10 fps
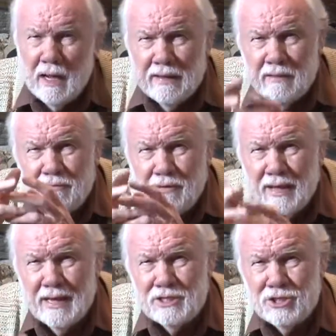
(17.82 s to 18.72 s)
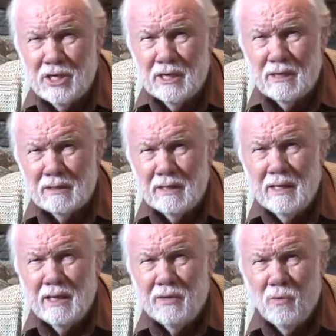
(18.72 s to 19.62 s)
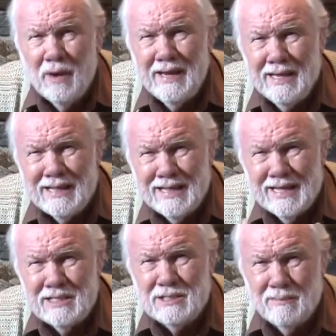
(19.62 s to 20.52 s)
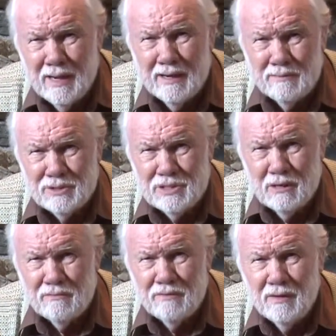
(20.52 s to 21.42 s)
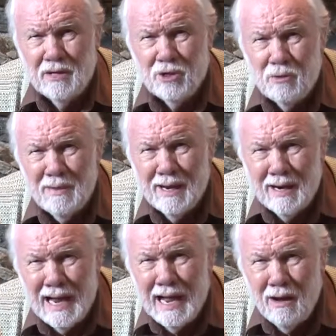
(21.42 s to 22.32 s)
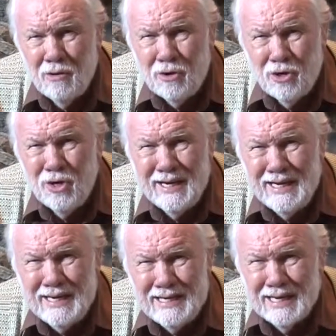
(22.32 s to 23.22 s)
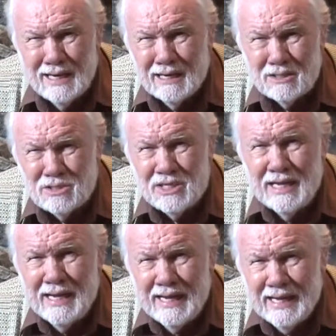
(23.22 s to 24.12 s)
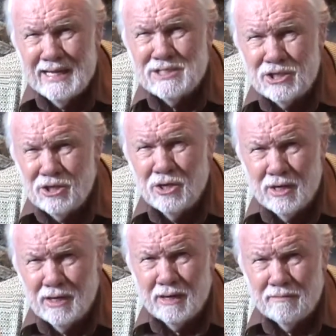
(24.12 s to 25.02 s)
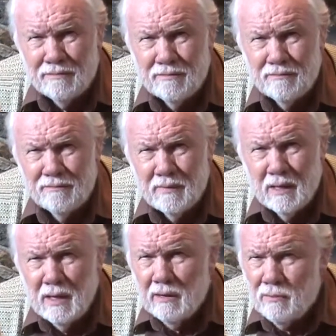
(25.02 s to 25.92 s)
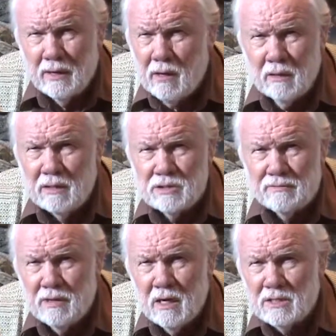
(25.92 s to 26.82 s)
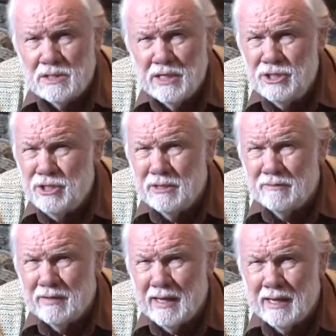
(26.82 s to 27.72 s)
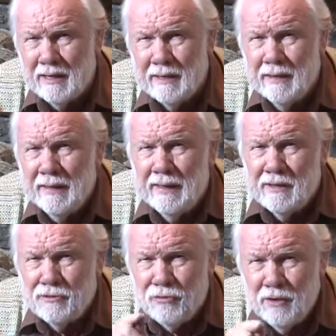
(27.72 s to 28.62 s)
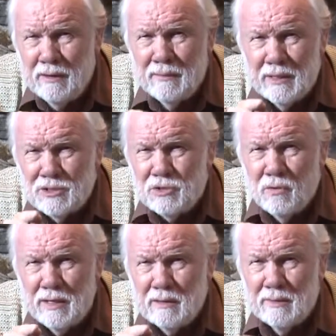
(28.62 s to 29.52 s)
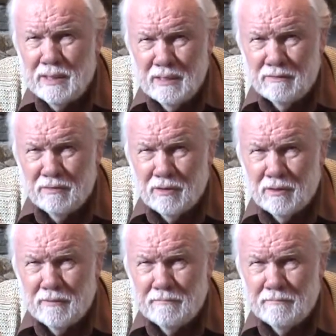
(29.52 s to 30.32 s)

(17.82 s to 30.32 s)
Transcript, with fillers: I think for that child, the way he thinks about himself, no matter how good he does, it isn't good enough. Regardless of causation of that, the treatment is going to be different.